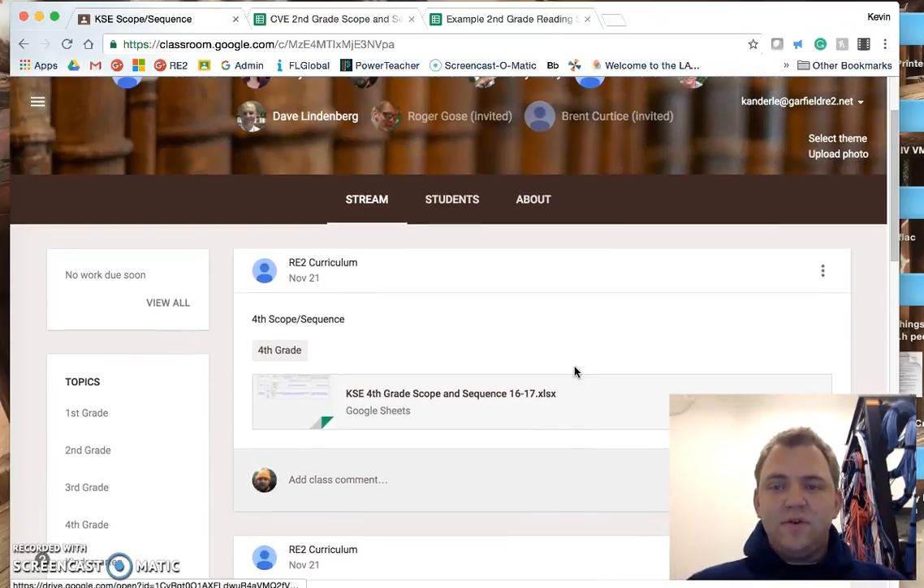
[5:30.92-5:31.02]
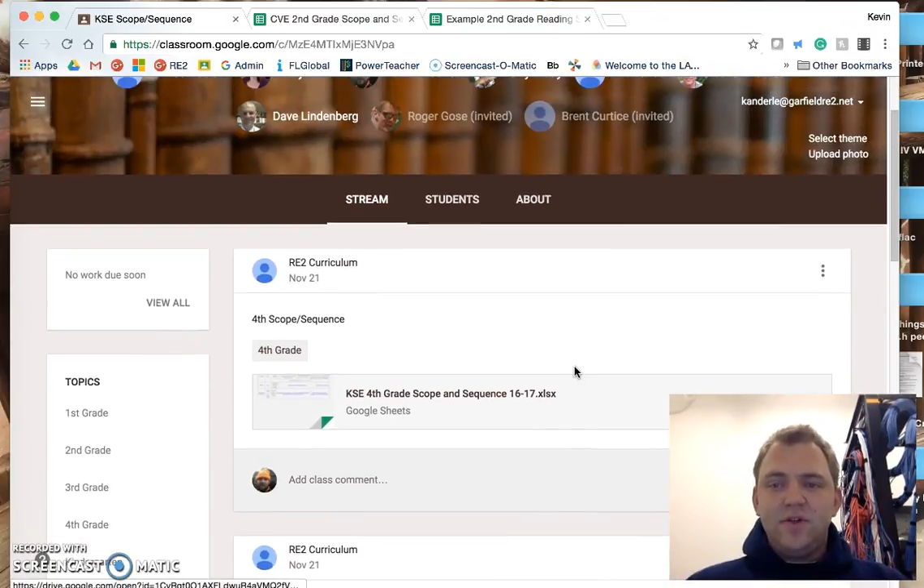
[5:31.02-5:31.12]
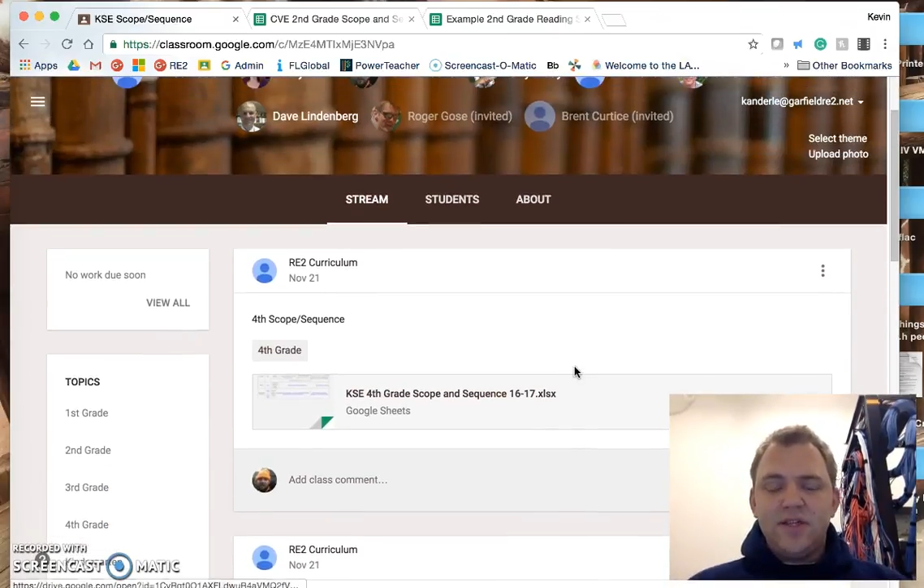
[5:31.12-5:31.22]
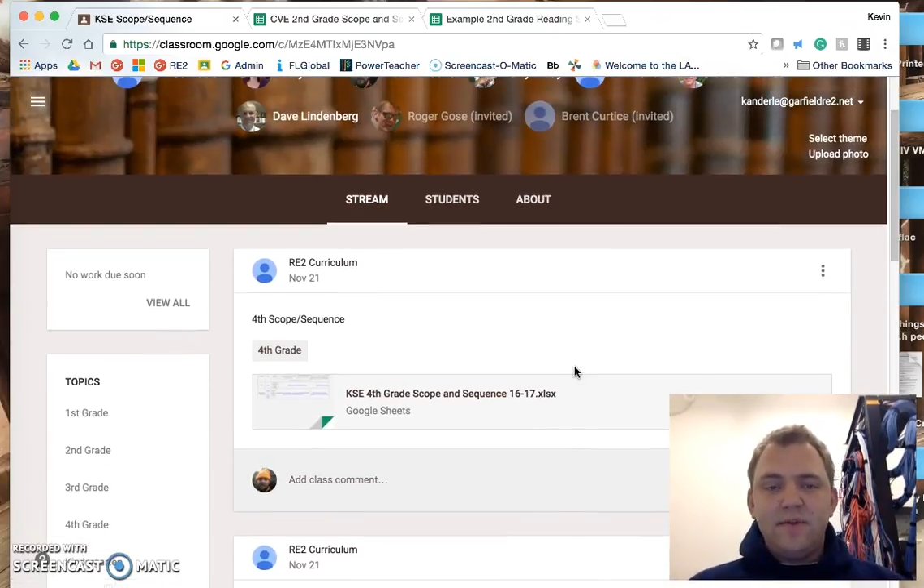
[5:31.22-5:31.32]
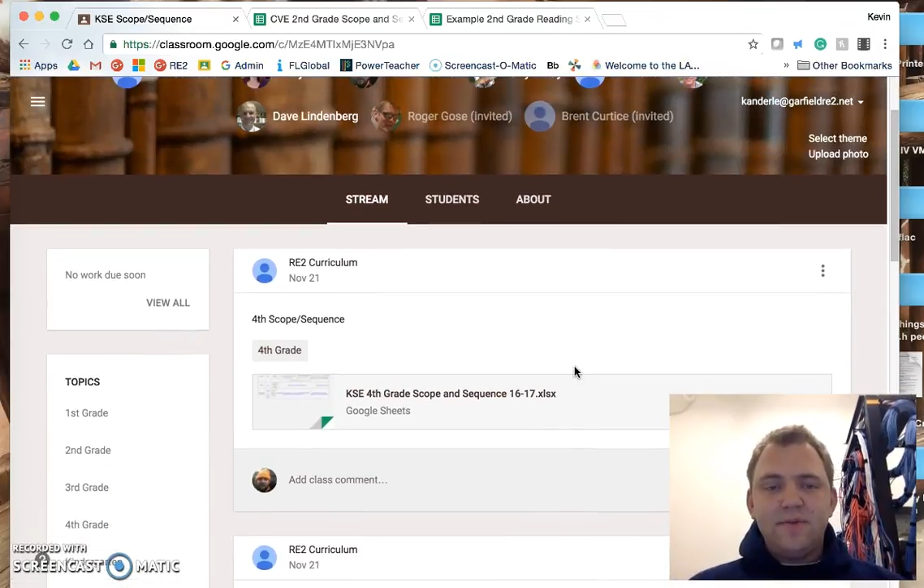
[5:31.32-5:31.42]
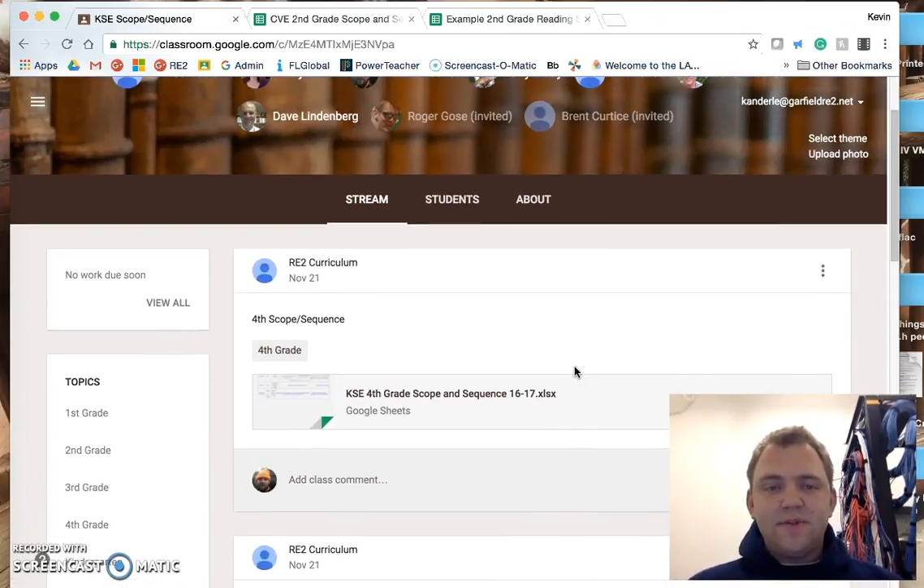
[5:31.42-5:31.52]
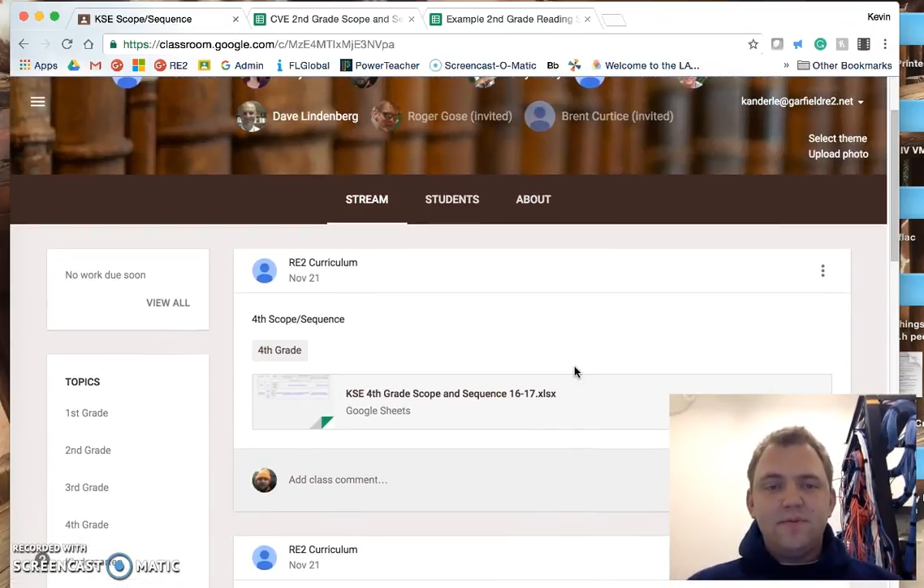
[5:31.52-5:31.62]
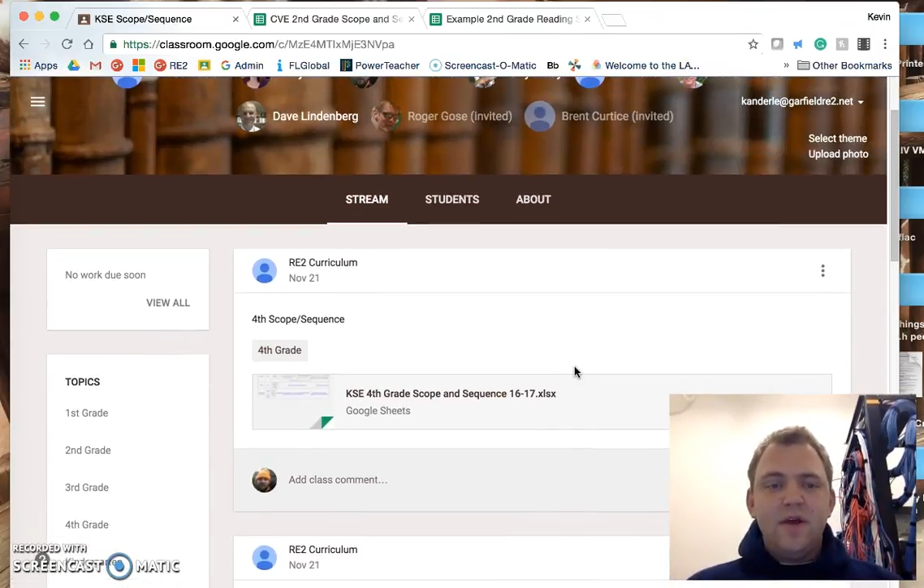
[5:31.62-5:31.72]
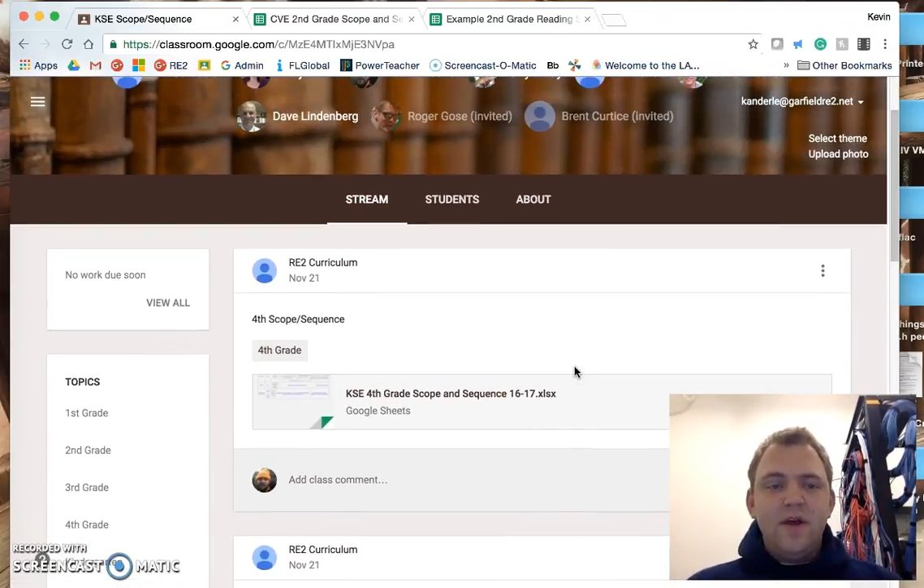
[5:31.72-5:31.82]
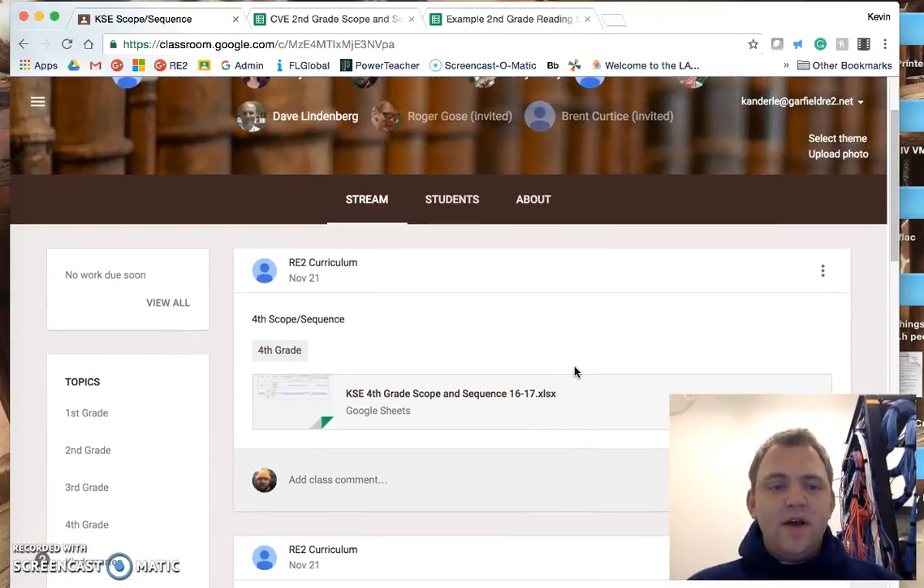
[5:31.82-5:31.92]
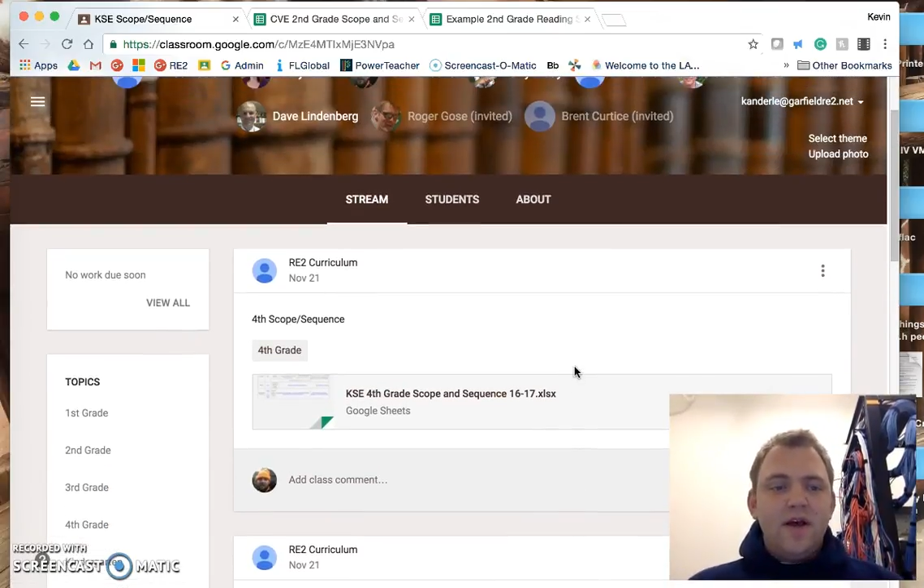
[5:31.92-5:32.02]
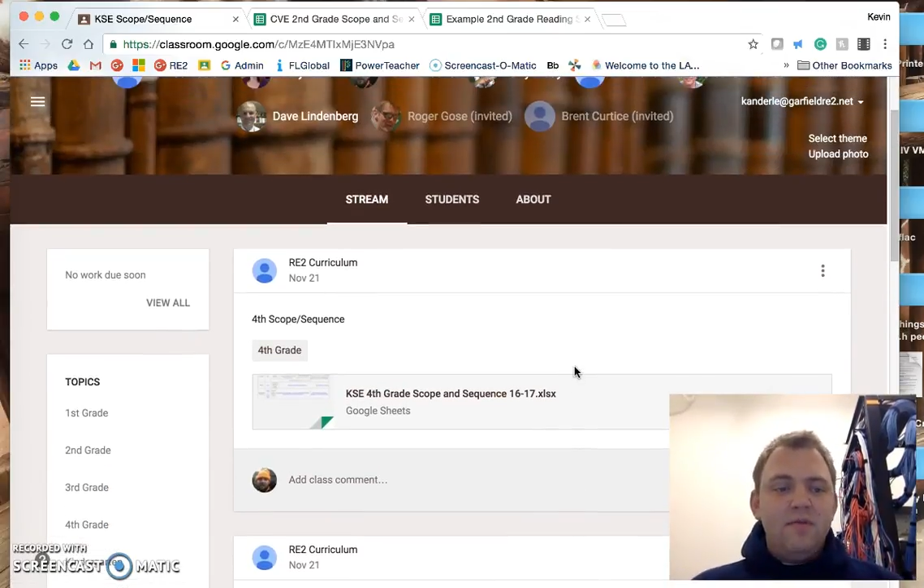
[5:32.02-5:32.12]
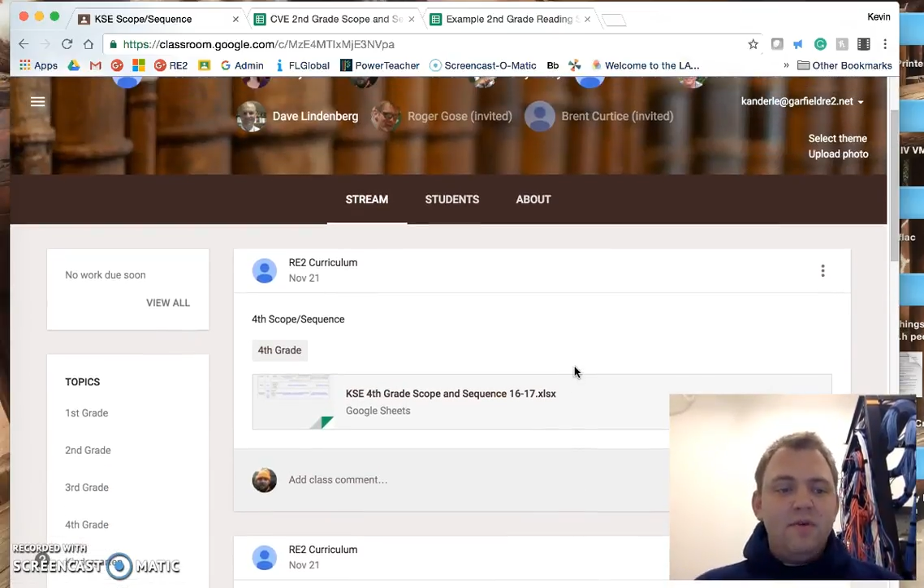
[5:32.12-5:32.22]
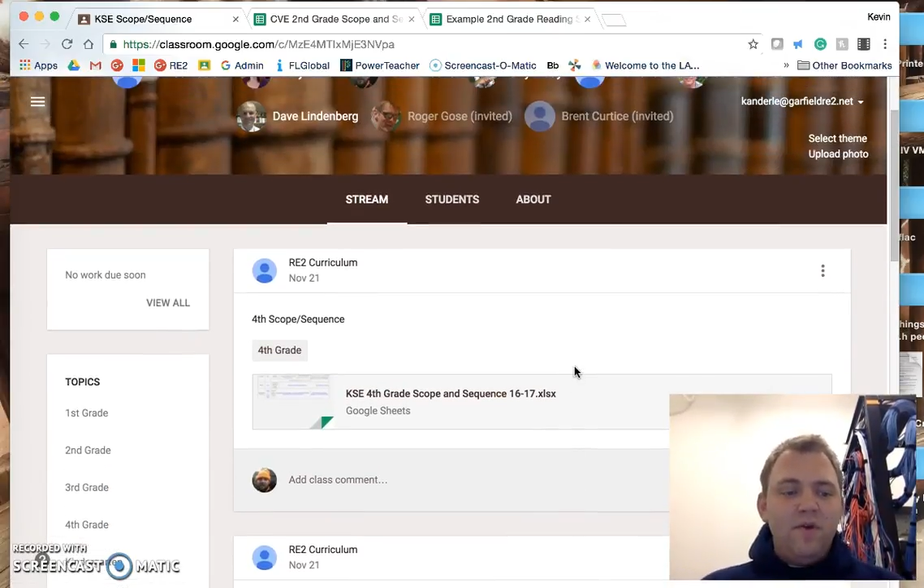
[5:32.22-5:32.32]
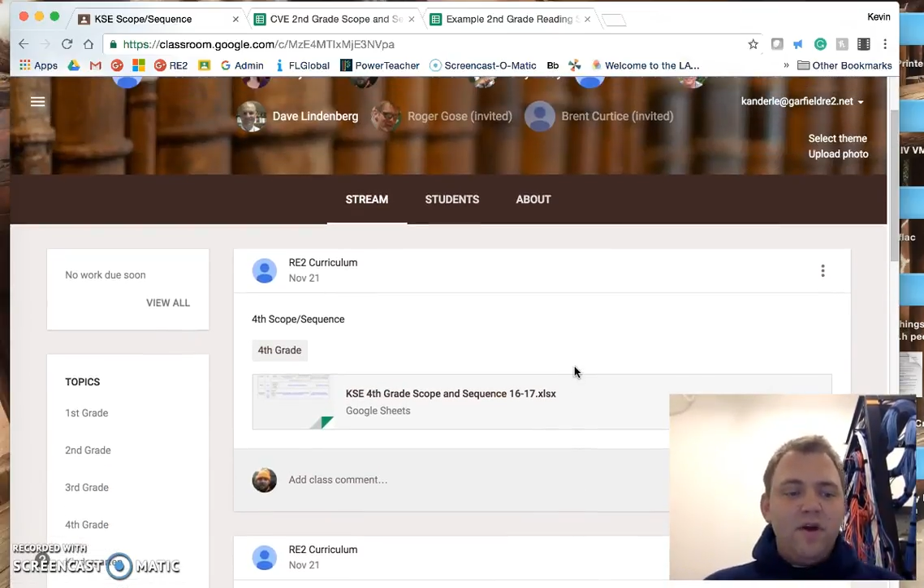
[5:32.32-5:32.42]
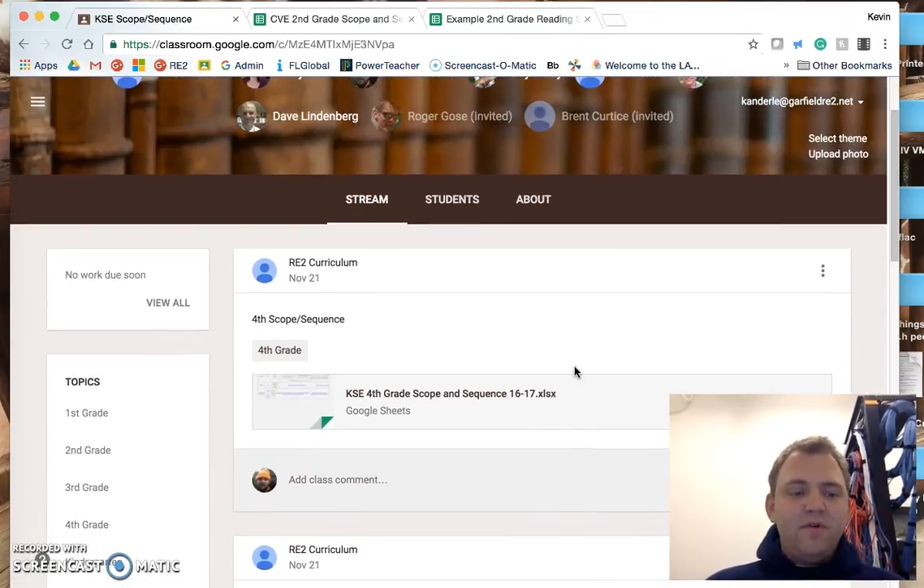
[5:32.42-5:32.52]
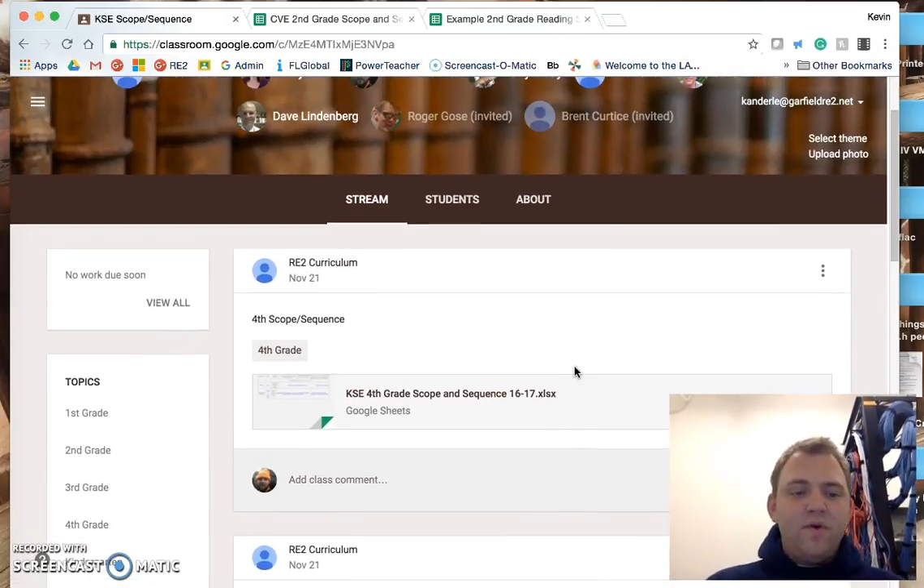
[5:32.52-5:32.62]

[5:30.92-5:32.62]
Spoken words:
steps. If you have